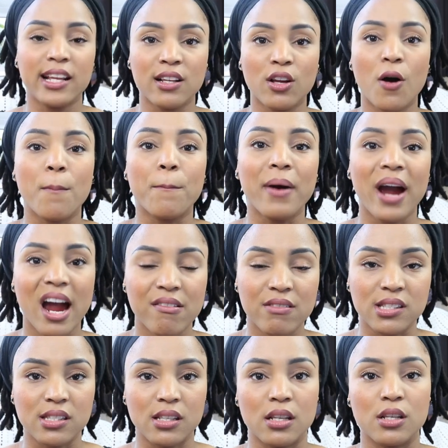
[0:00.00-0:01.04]
in
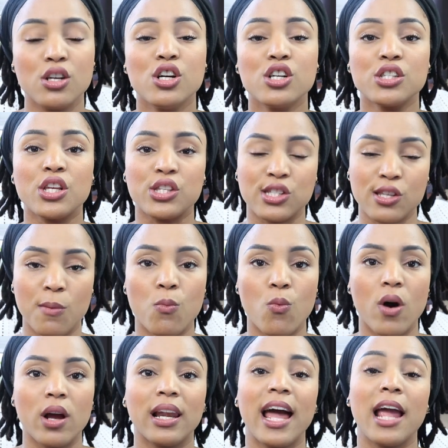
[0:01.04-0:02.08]
comparison to
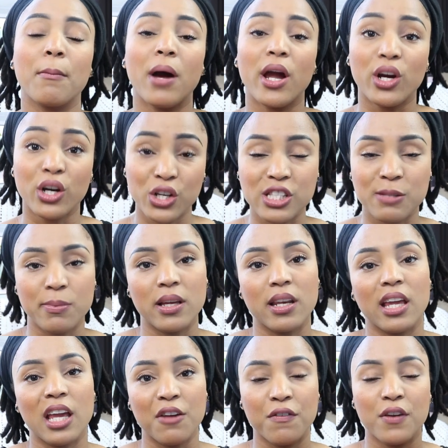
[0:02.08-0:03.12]
someone like my
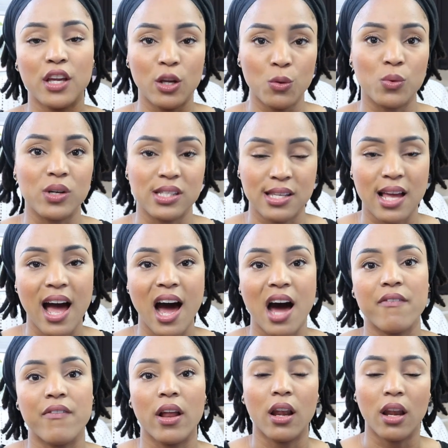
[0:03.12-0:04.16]
husband if he was to
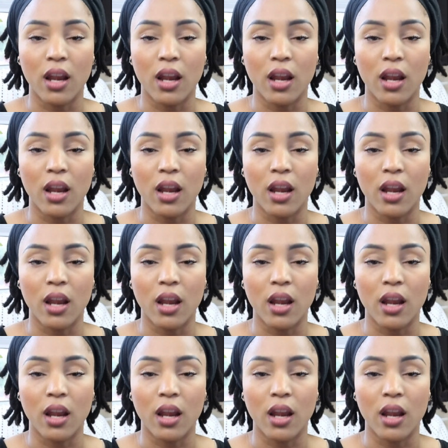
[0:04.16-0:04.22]
have